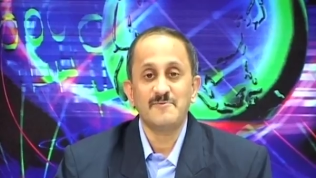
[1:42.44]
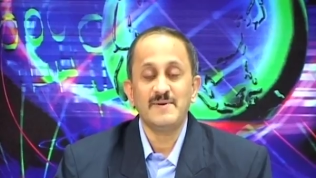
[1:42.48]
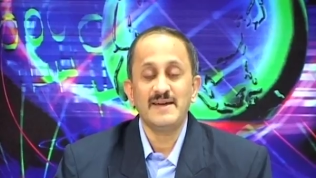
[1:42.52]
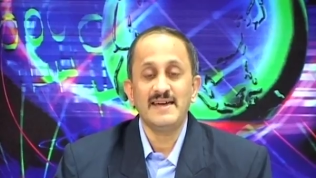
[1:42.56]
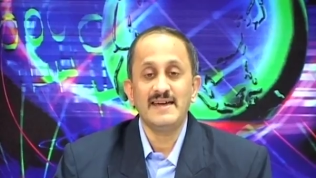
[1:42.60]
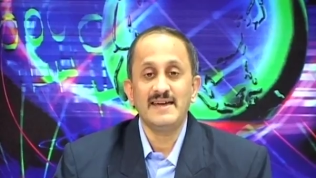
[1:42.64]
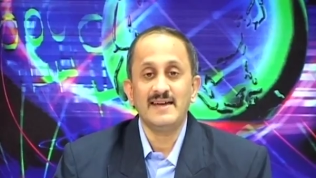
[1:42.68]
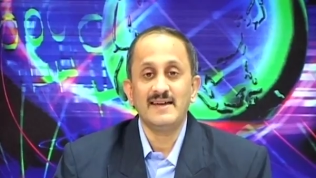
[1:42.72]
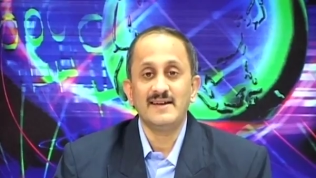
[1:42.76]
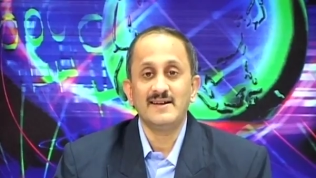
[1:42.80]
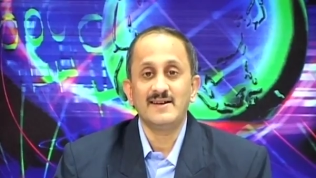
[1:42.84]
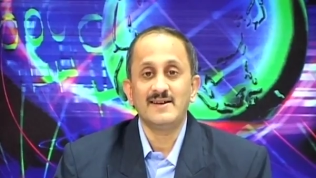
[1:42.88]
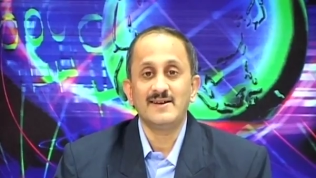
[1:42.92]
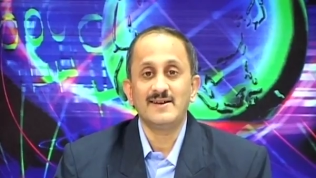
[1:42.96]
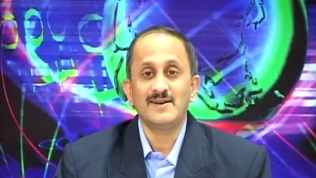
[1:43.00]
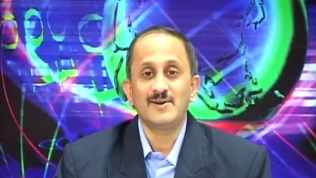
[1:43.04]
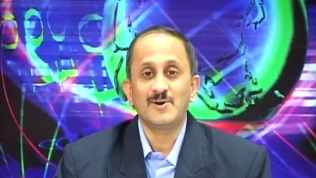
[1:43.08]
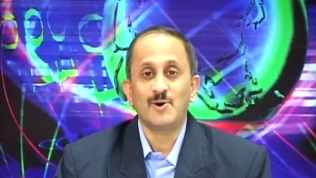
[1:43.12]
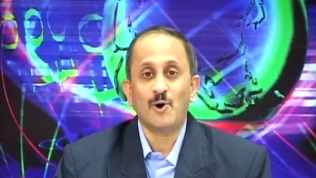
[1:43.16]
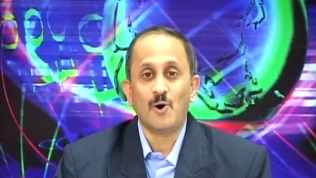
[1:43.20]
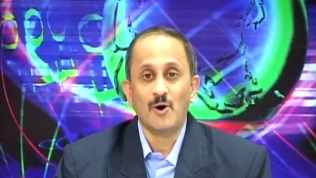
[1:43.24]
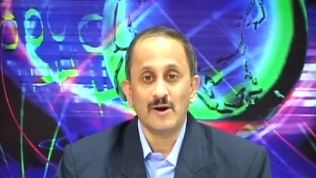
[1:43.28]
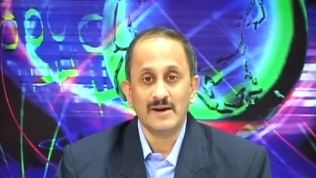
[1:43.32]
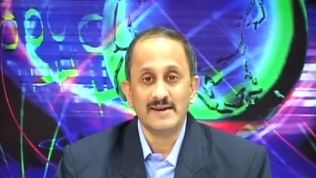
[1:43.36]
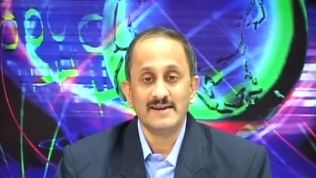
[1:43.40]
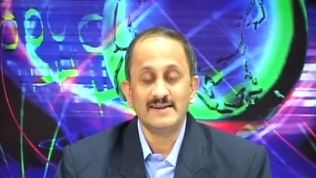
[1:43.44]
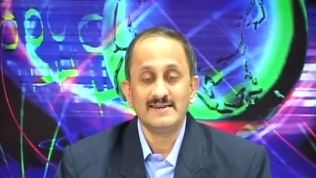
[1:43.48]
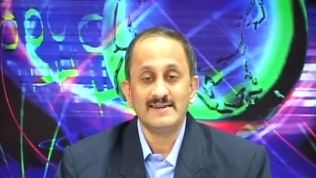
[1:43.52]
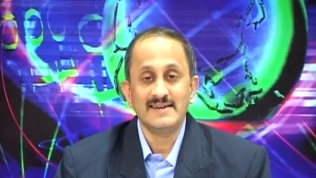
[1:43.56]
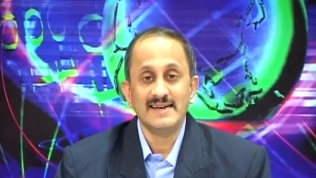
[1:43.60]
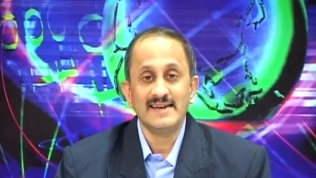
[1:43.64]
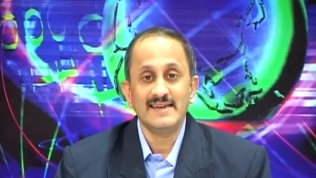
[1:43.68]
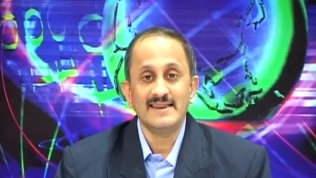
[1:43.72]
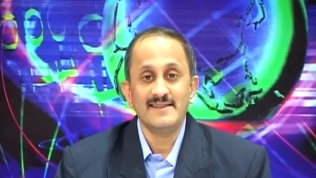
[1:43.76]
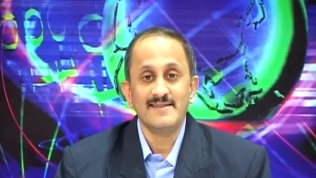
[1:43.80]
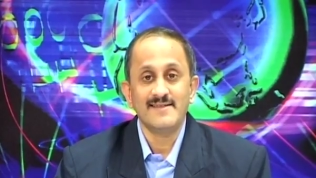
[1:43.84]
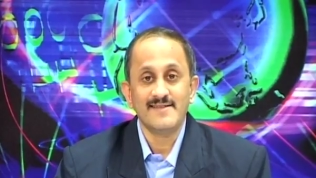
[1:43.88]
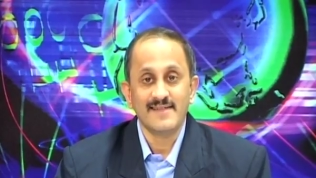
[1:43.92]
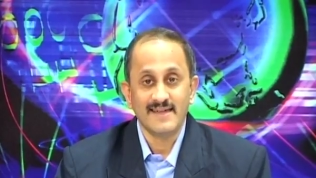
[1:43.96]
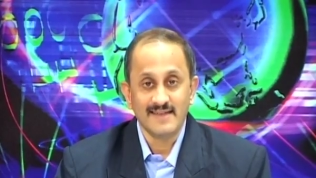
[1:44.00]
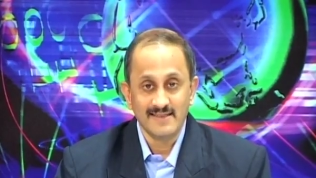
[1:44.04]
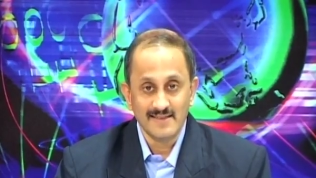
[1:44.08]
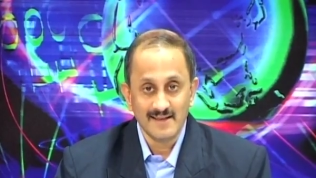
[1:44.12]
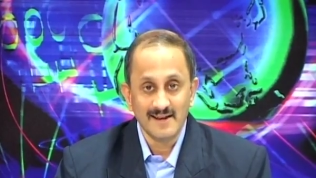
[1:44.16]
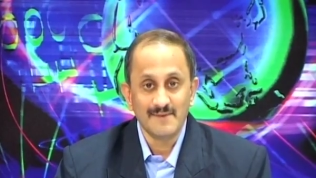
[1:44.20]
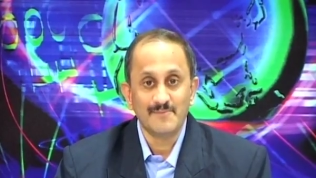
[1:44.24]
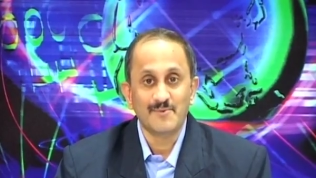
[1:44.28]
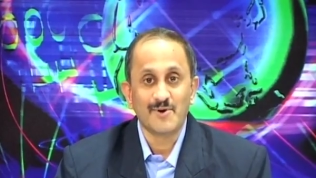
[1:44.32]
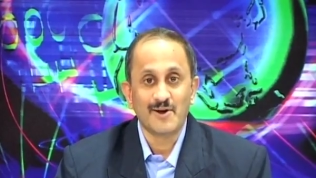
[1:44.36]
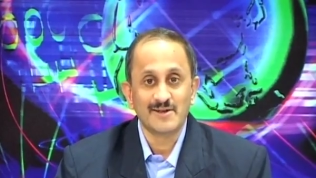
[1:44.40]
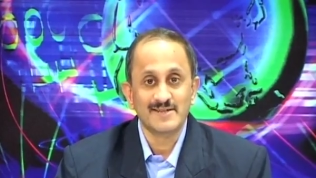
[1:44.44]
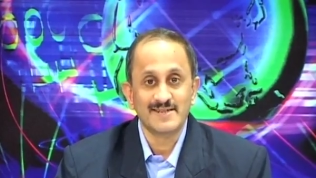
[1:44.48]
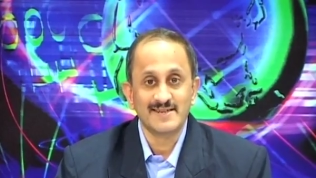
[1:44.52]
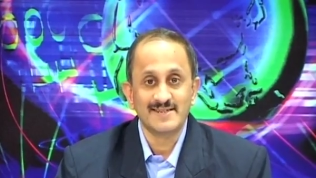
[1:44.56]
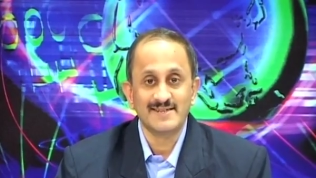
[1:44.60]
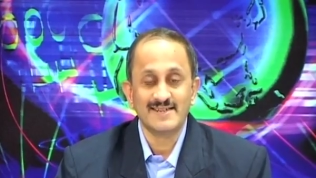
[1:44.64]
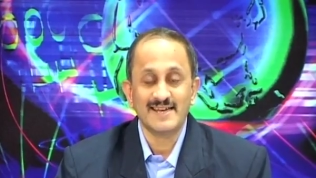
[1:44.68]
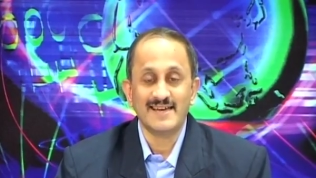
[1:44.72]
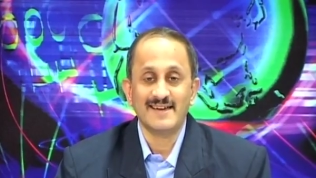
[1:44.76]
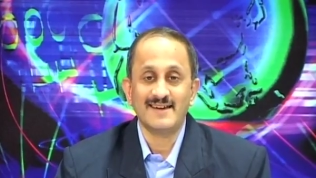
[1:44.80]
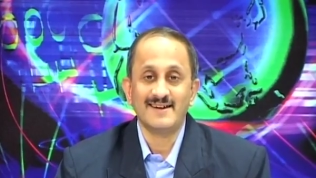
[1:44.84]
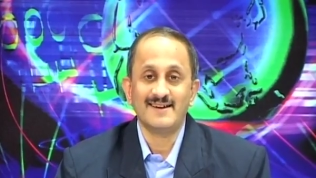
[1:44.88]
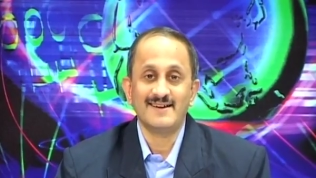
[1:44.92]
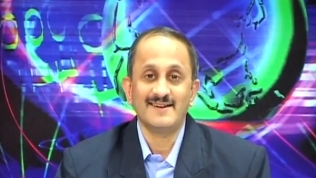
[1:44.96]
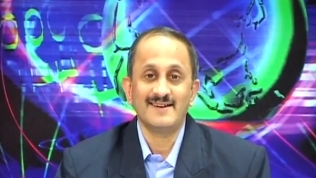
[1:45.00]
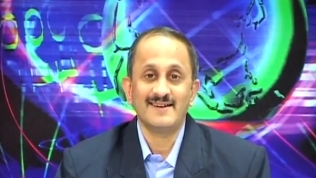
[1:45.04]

we call it in signal processing,